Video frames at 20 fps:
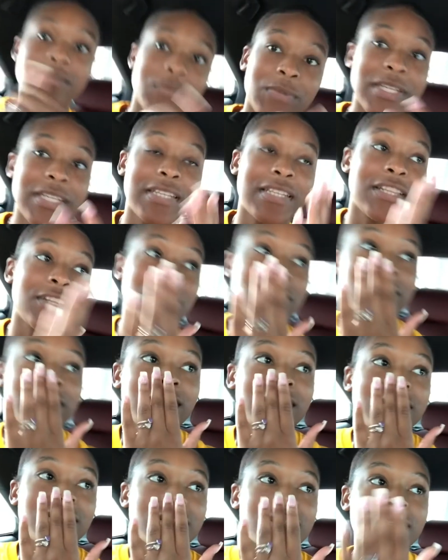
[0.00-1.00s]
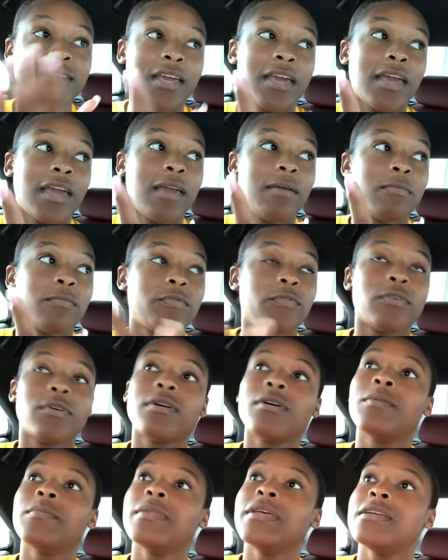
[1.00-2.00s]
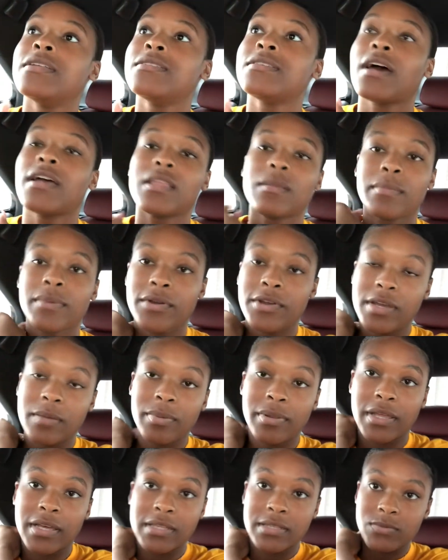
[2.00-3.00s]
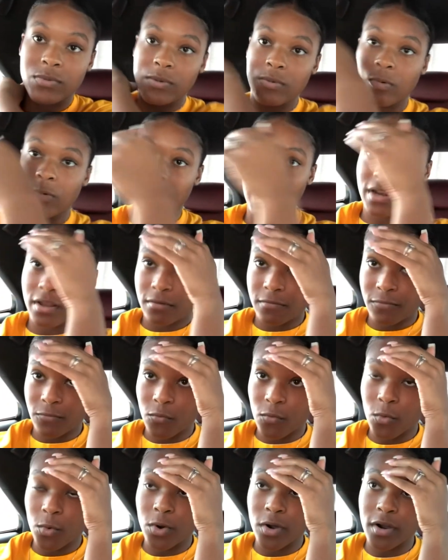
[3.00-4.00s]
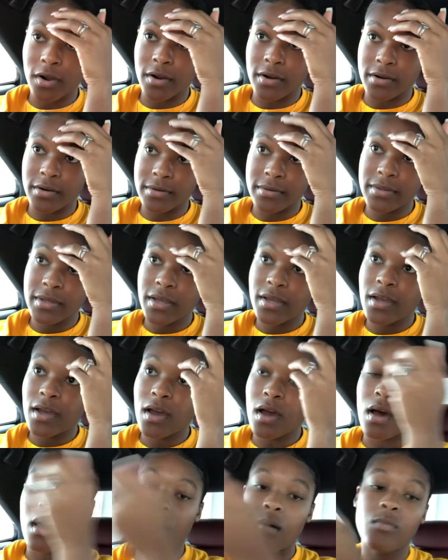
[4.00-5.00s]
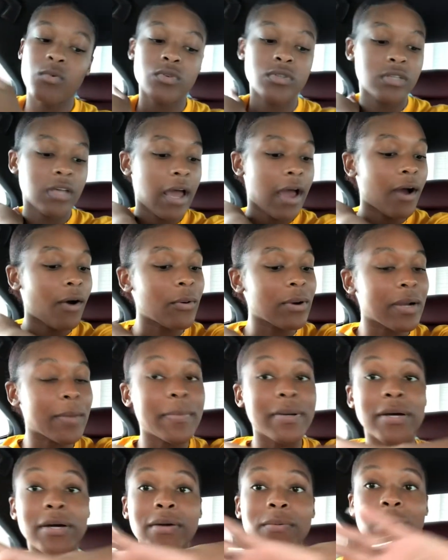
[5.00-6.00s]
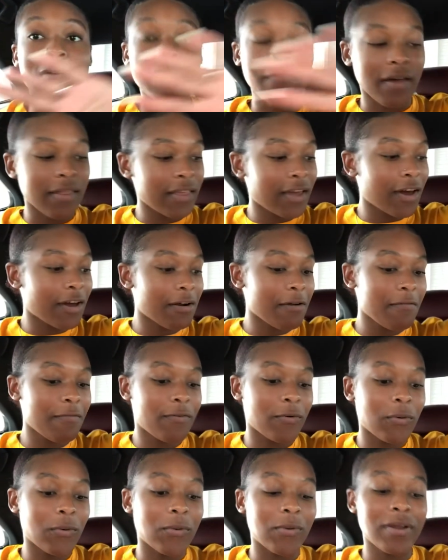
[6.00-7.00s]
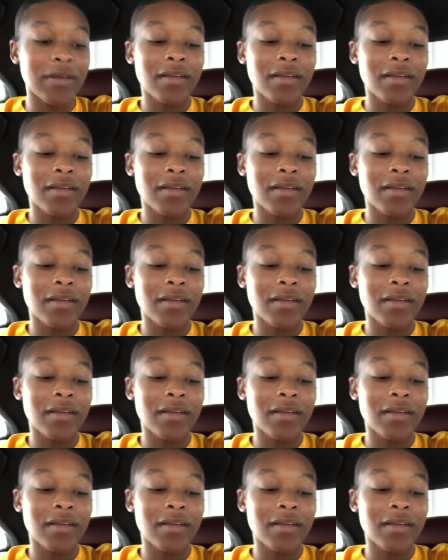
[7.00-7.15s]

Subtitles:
we literally just came from inside the Birria place. We were waiting for almost an hour, but we finally got our food,